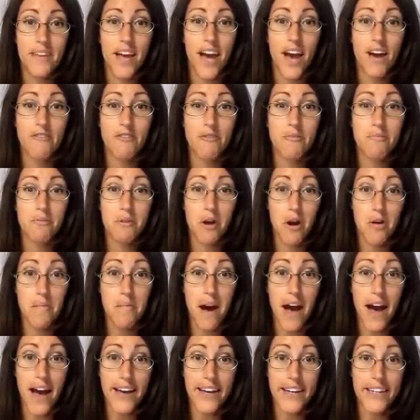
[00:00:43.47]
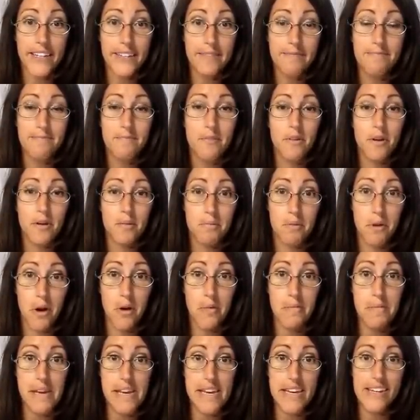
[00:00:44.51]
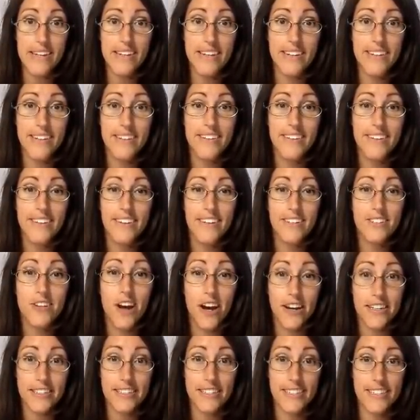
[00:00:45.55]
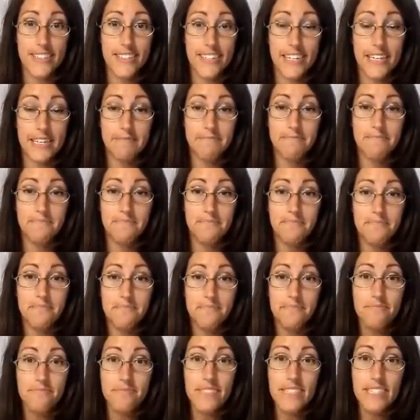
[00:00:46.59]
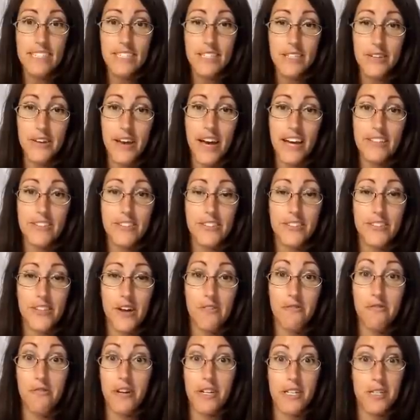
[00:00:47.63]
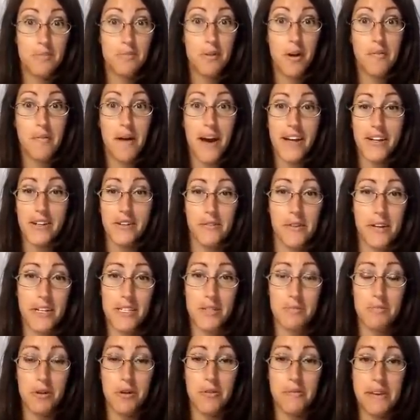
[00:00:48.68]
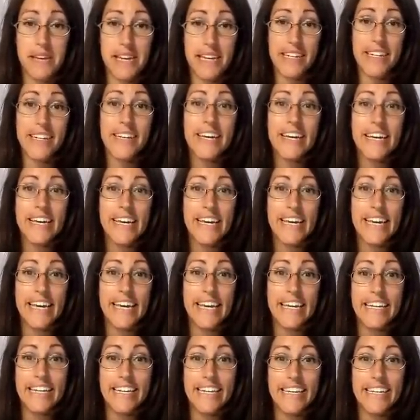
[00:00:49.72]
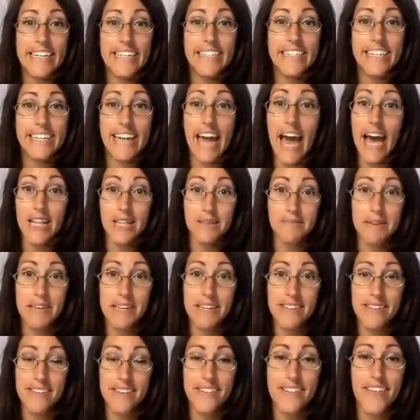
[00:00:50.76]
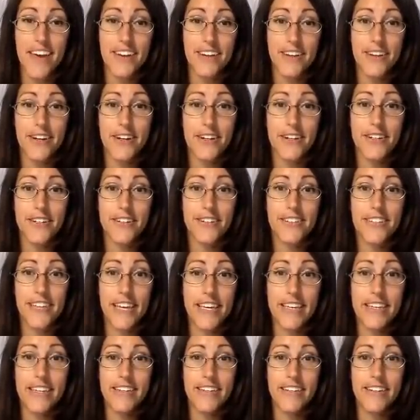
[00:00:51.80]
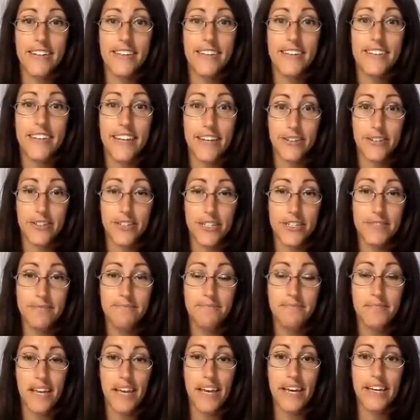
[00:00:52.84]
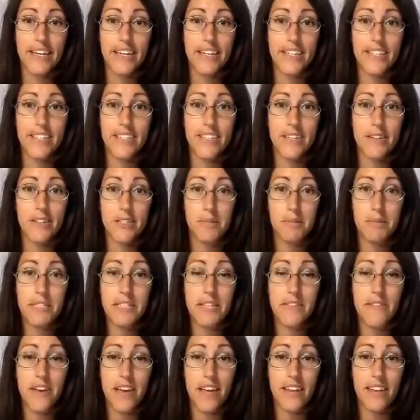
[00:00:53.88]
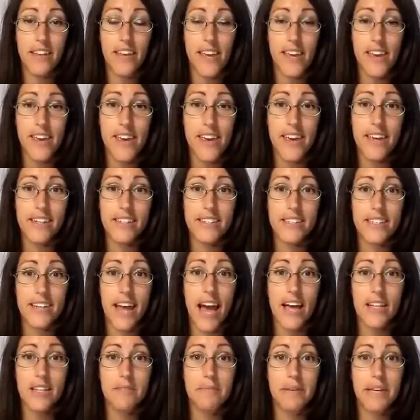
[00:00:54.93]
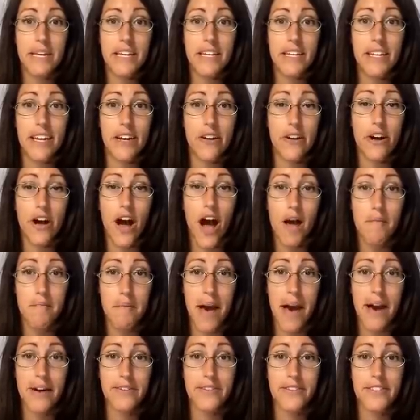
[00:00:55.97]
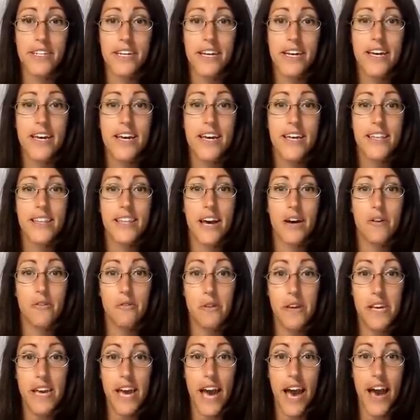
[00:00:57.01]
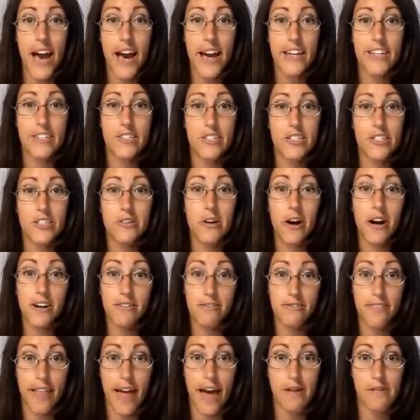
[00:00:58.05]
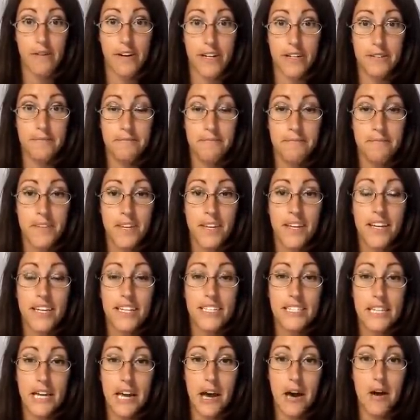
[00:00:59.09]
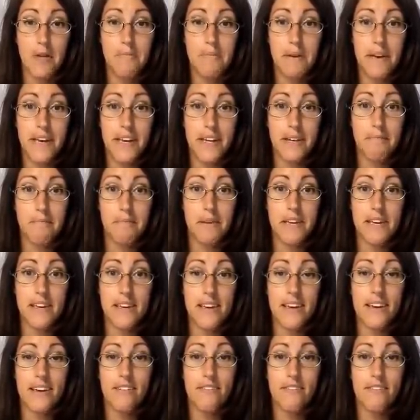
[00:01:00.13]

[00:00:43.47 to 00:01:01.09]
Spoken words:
of a bromide or bromine toxicity. So you ask yourself, what is bromide or what is bromine? It is an element that occurs in nature, and specifically, it is an element or compound that we add to our flour to help it be